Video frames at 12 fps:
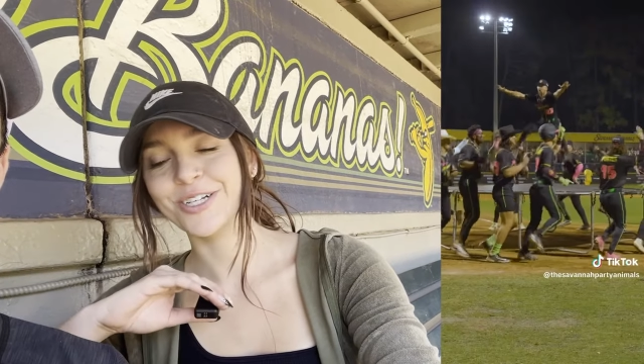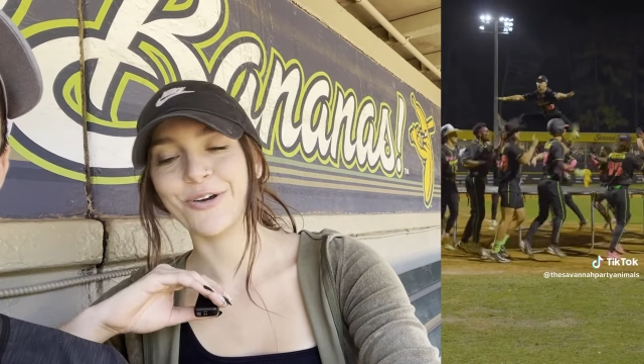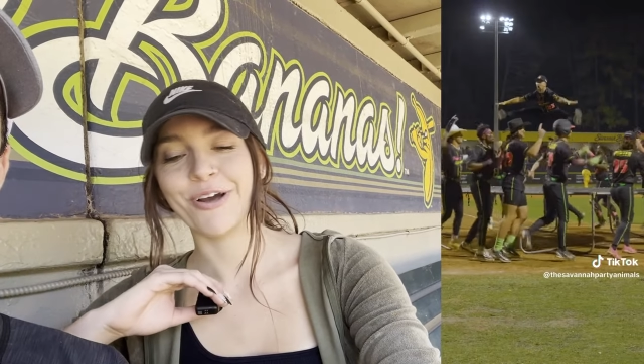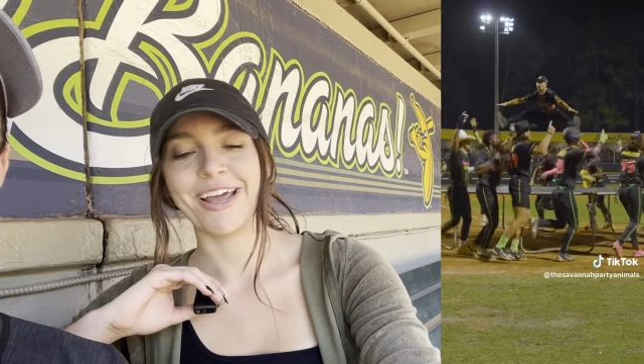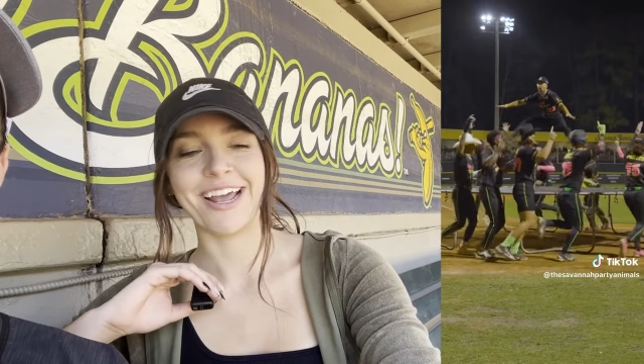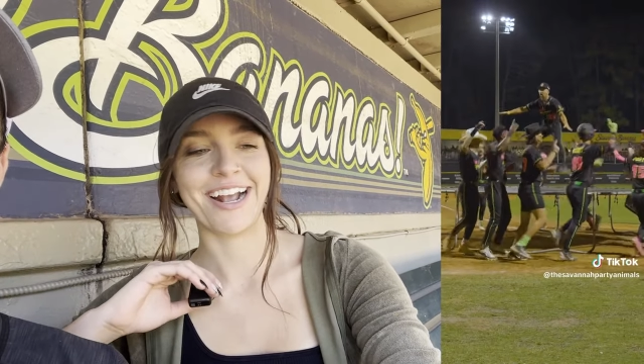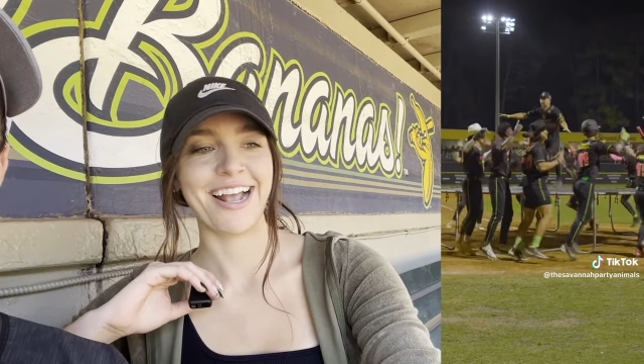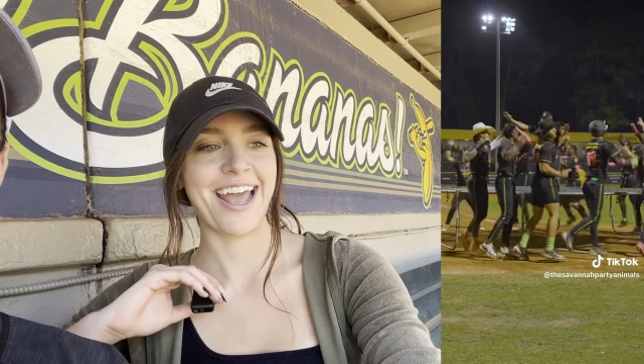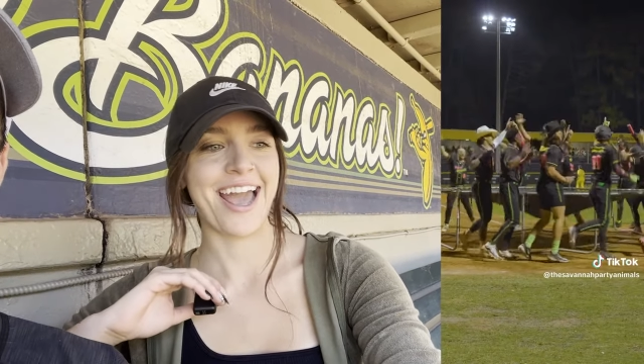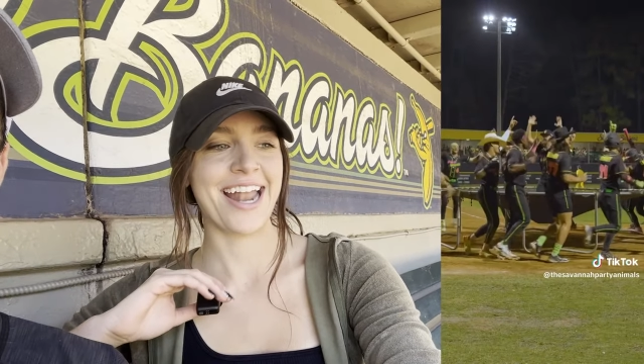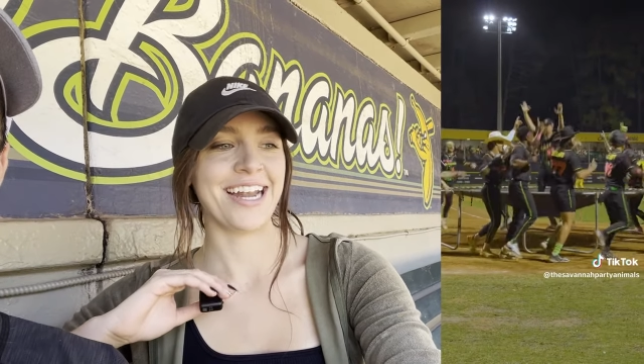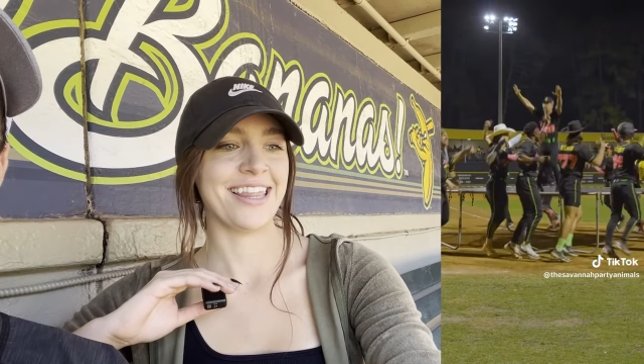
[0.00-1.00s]
doing
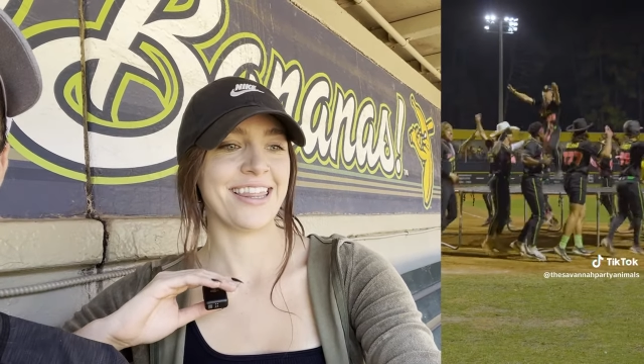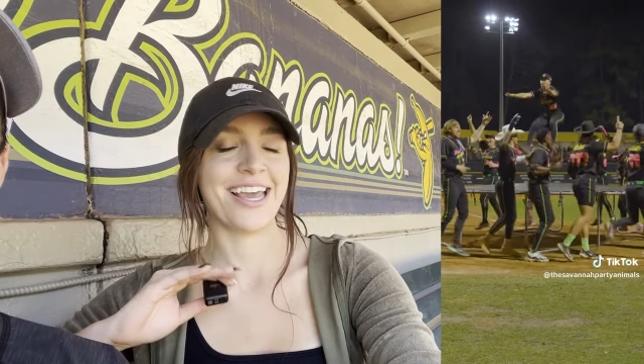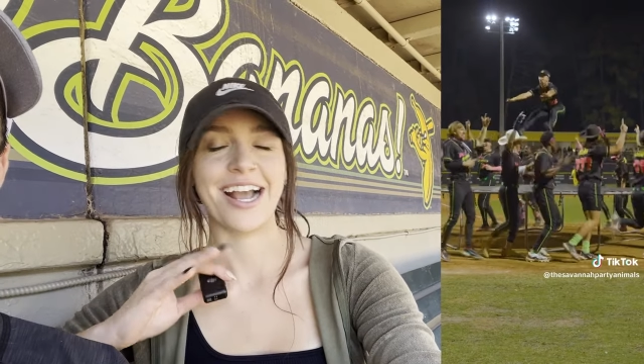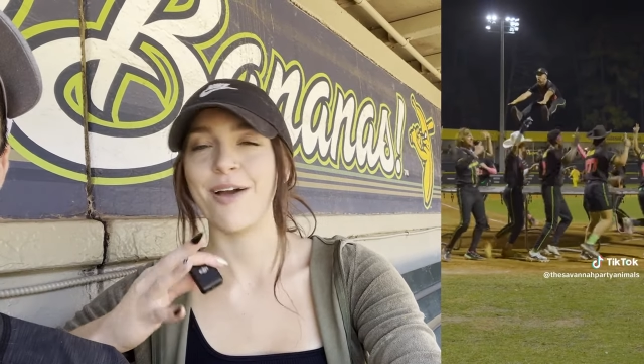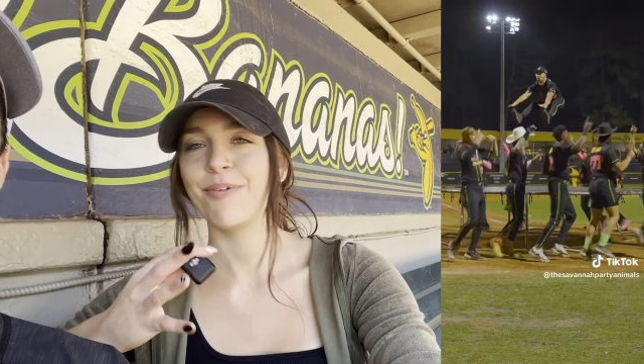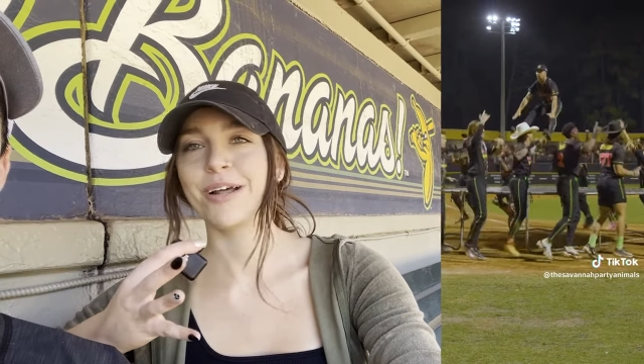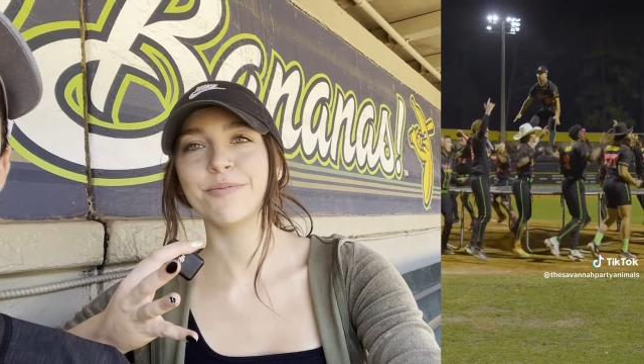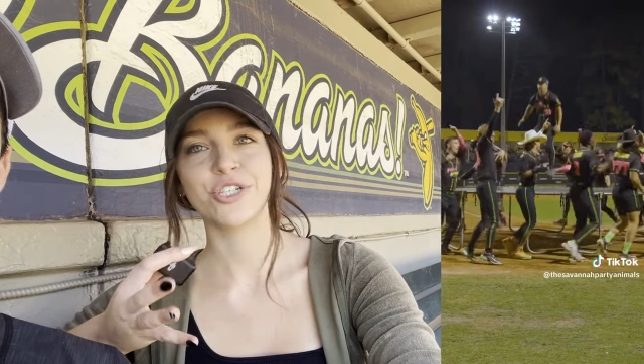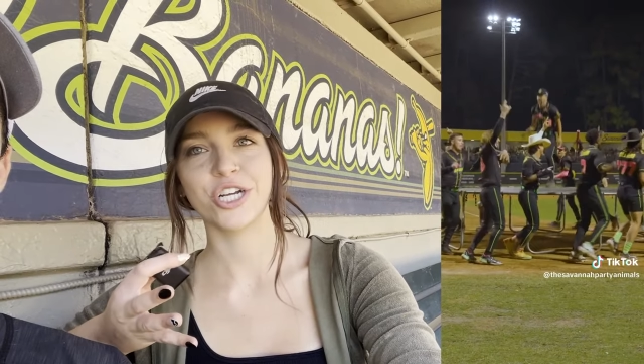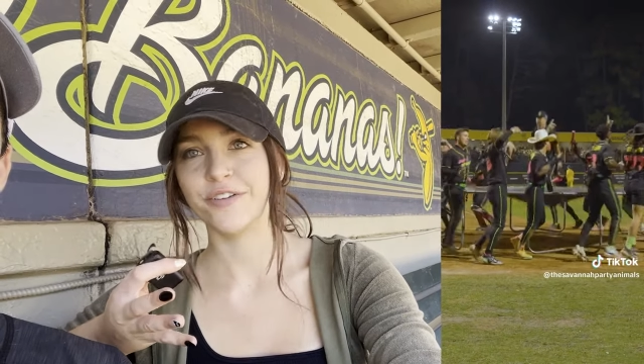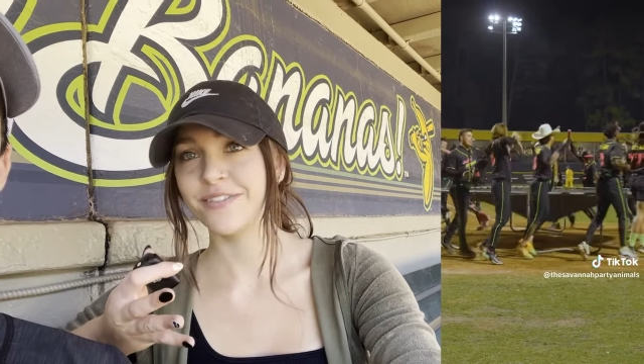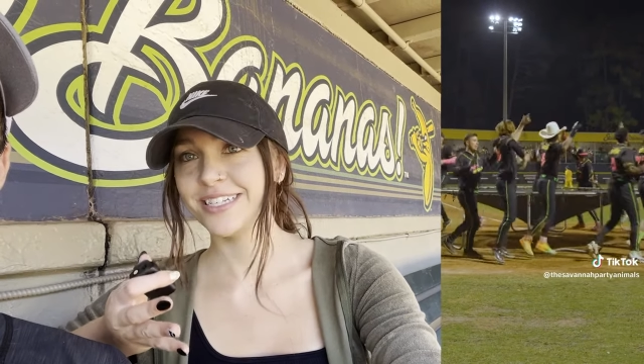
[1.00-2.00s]
anything. I mean, I'm
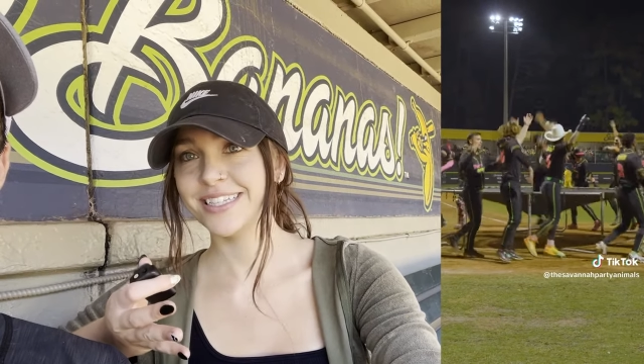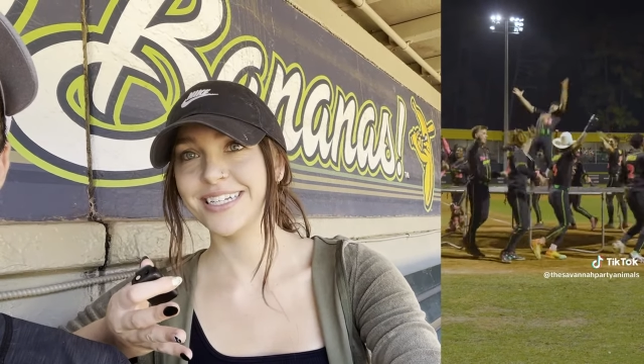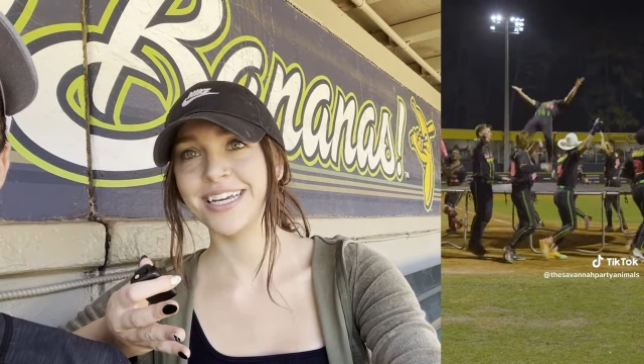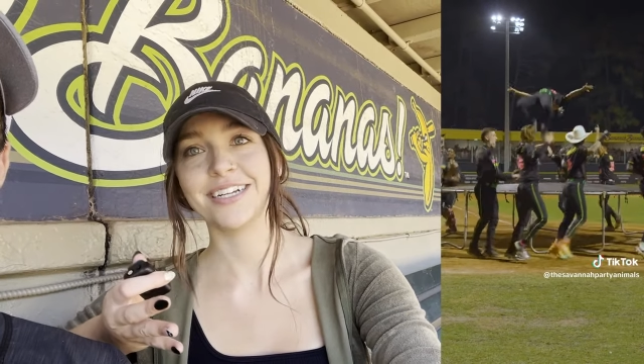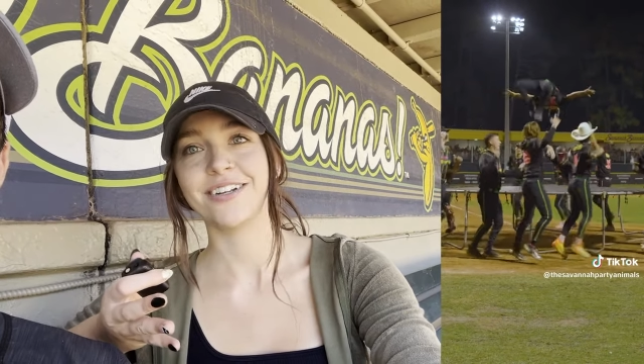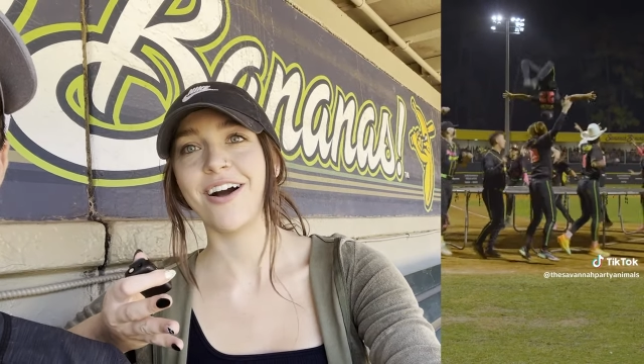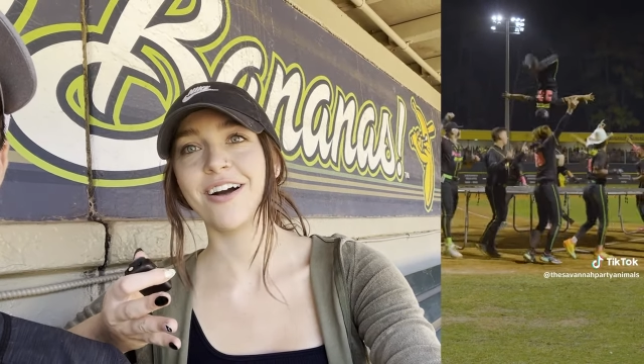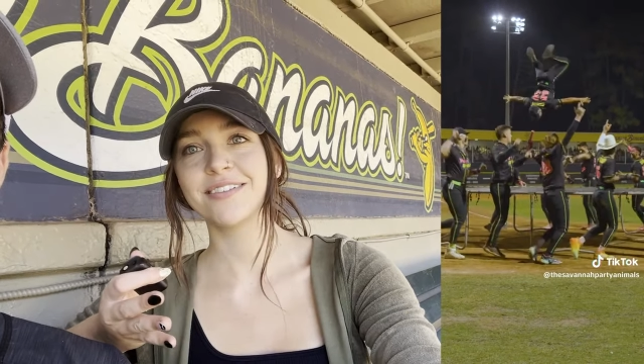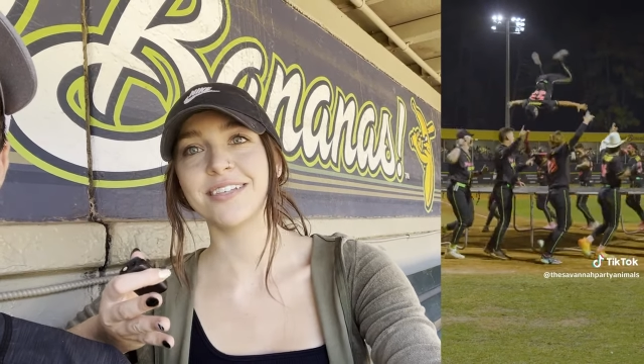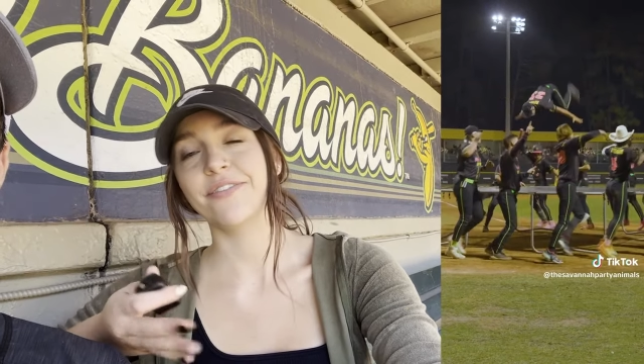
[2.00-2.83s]
sure you've seen the TikToks,